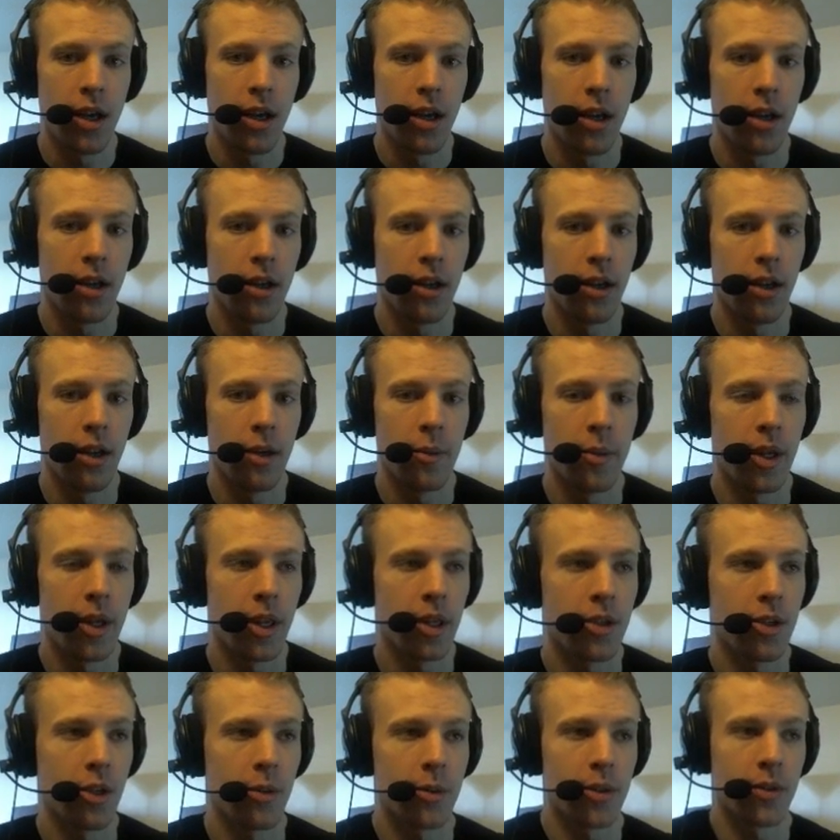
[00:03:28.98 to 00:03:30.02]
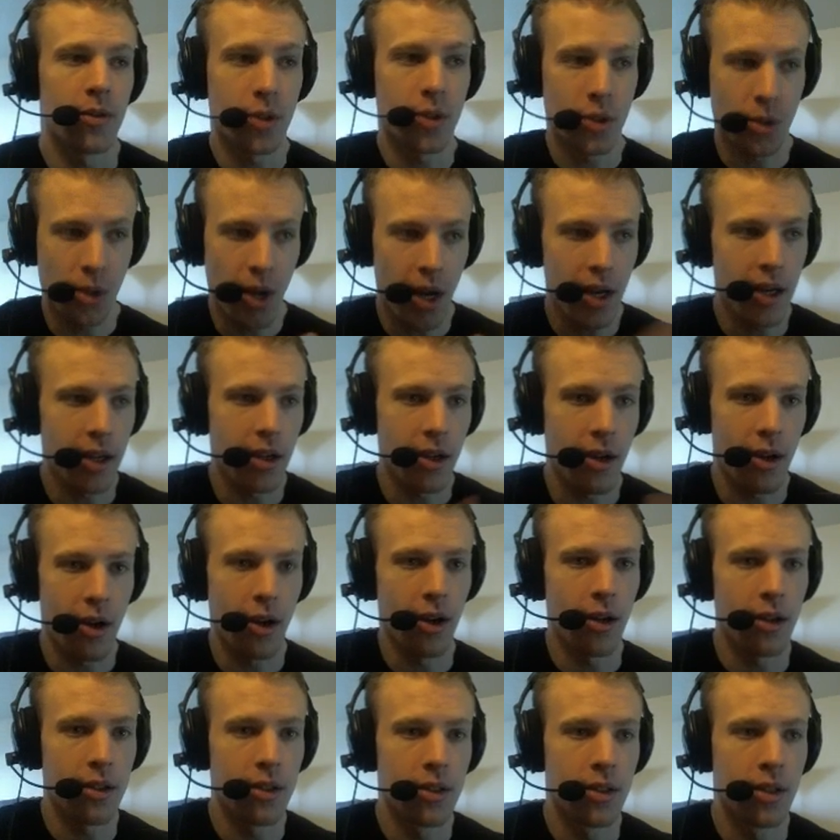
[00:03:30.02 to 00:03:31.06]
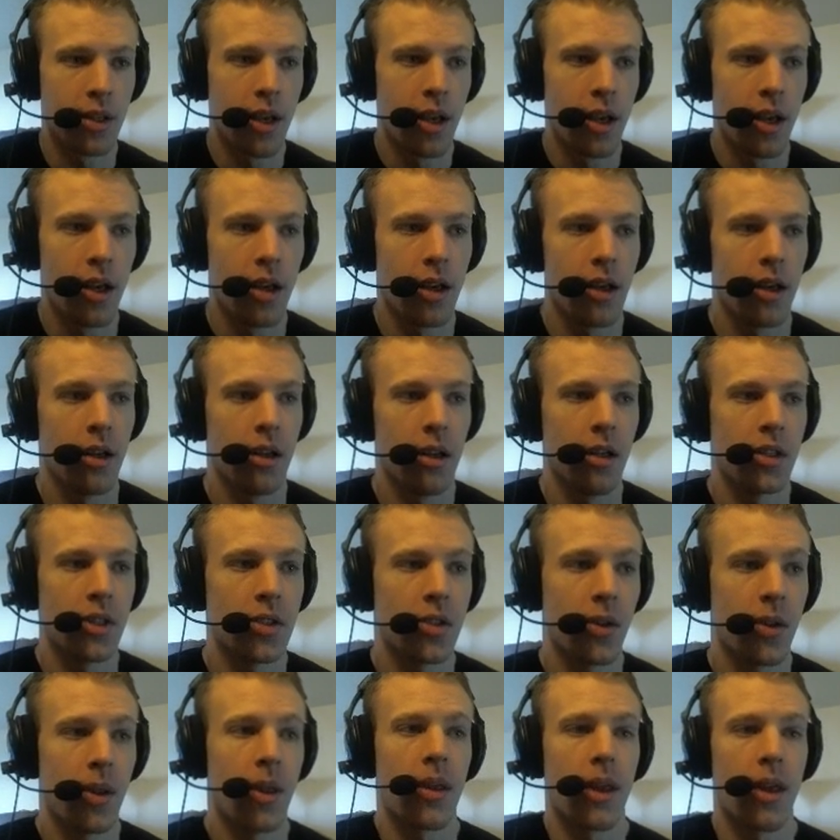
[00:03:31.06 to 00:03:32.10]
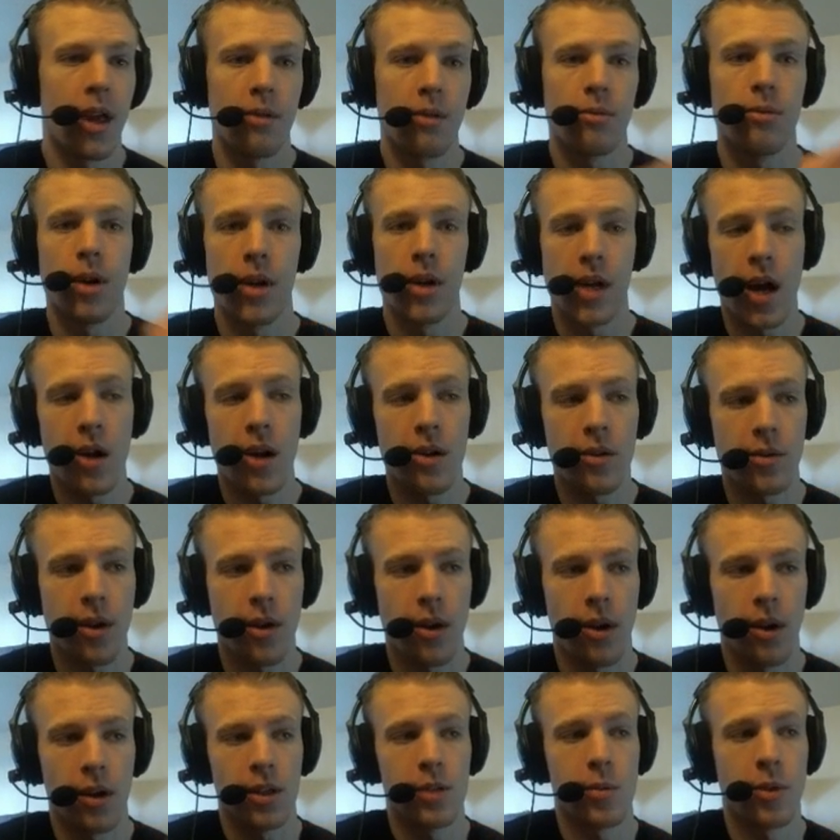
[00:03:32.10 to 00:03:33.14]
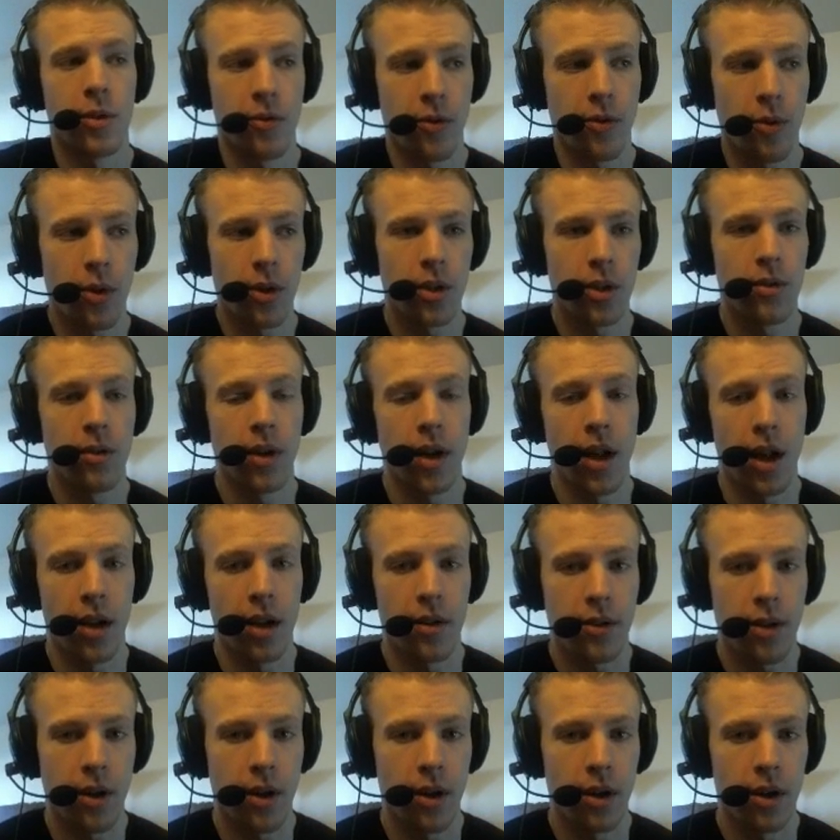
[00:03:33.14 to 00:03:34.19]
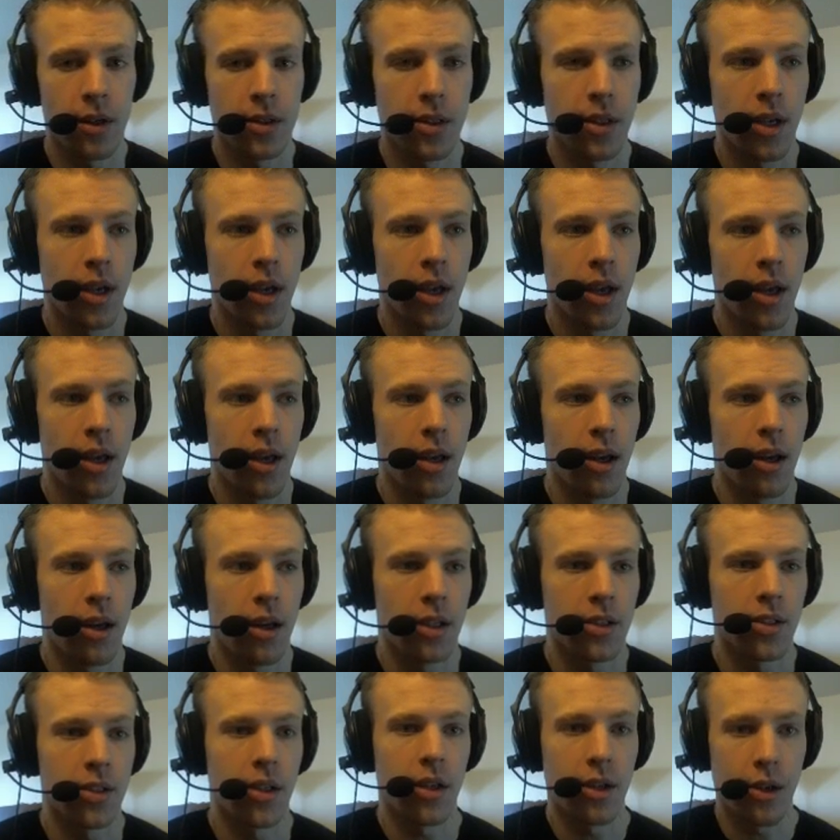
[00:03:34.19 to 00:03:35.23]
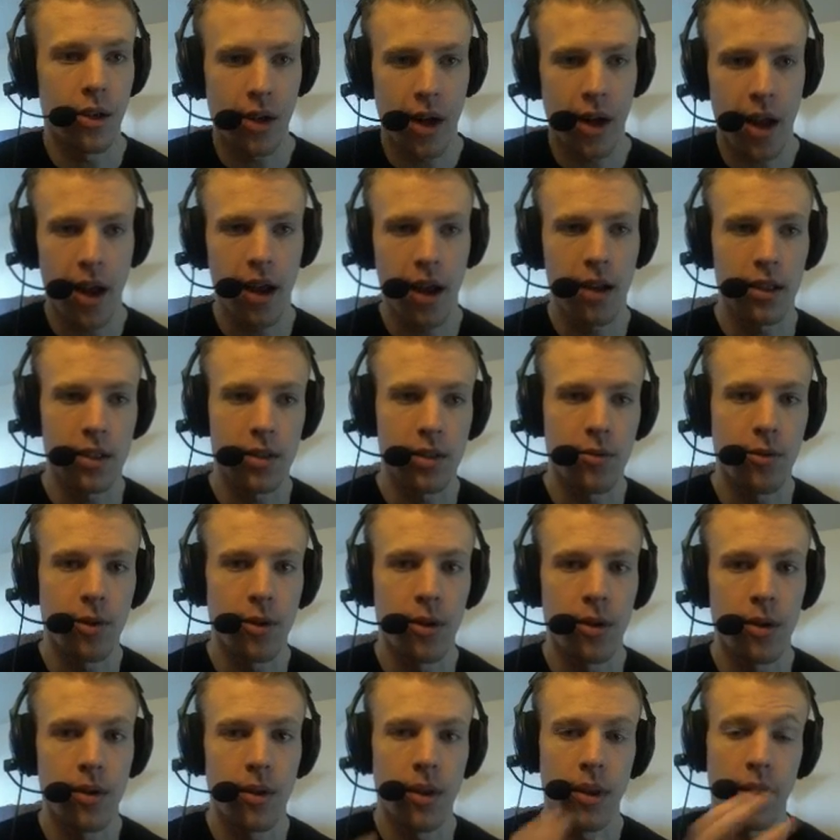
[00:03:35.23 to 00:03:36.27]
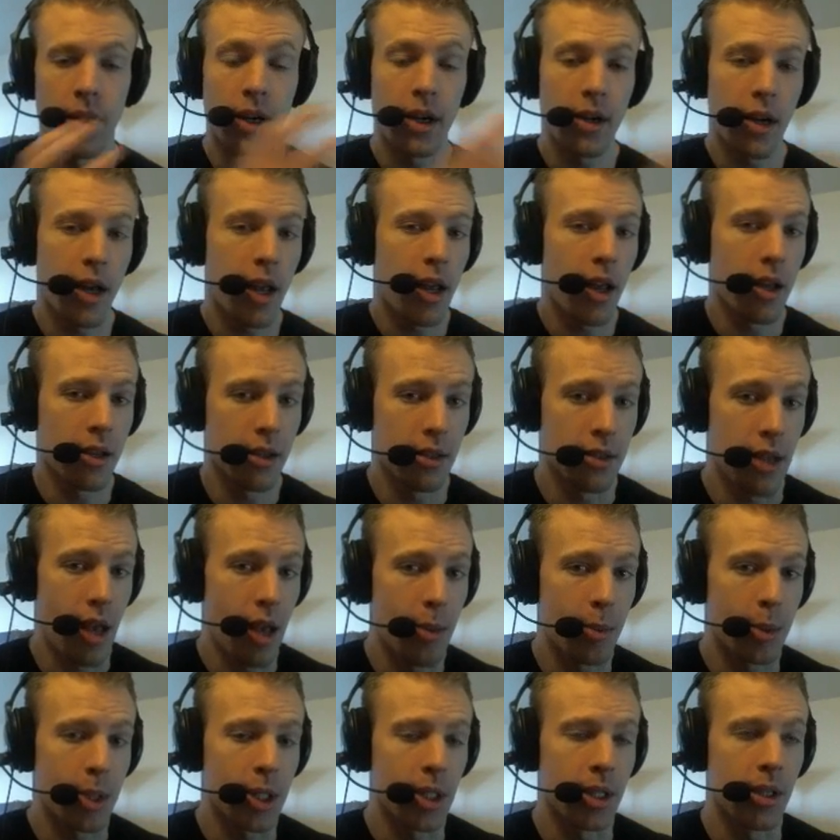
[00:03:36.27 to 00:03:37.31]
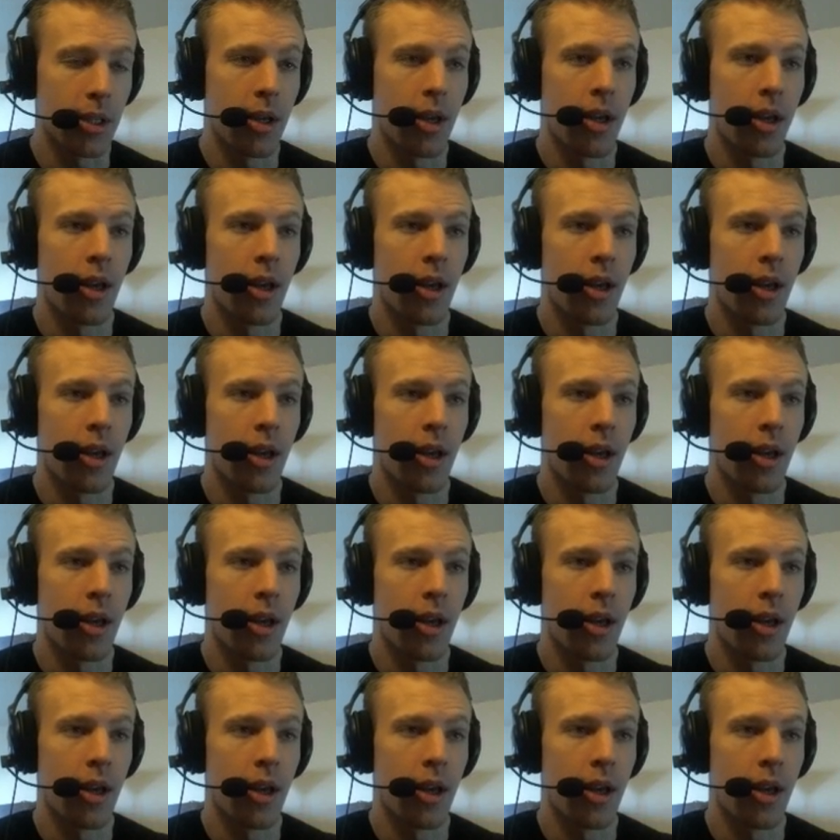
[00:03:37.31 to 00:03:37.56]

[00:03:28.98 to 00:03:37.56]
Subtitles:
in the terms of trading cards, so that they run out of cards before you run out of cards, so that your hand is full, their hand is empty,